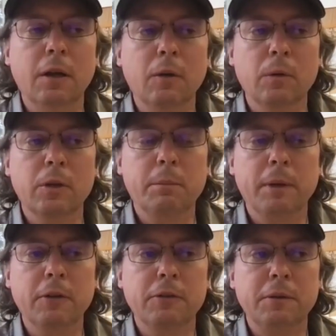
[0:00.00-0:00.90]
really
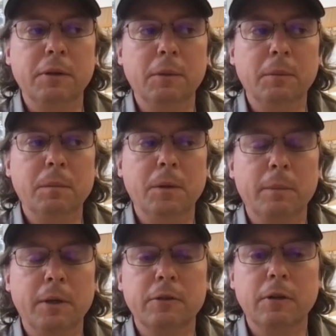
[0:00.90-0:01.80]
they're
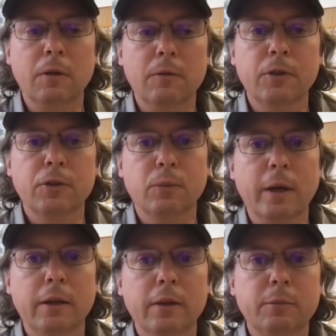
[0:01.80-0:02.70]
best called fish
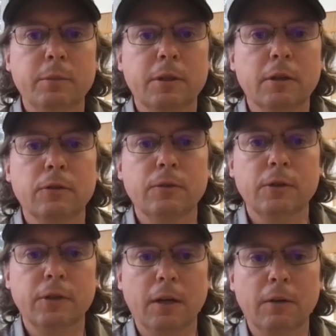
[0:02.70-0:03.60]
ways because
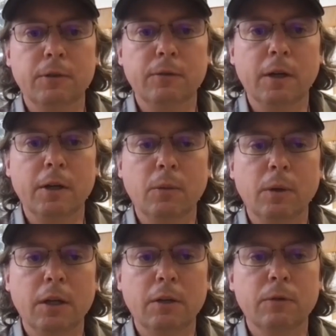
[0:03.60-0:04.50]
fish have to find a
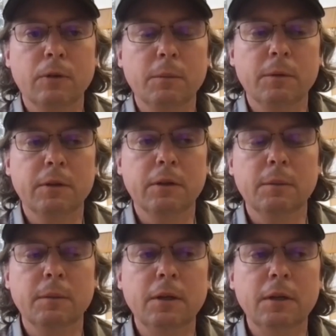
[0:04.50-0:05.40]
way in from the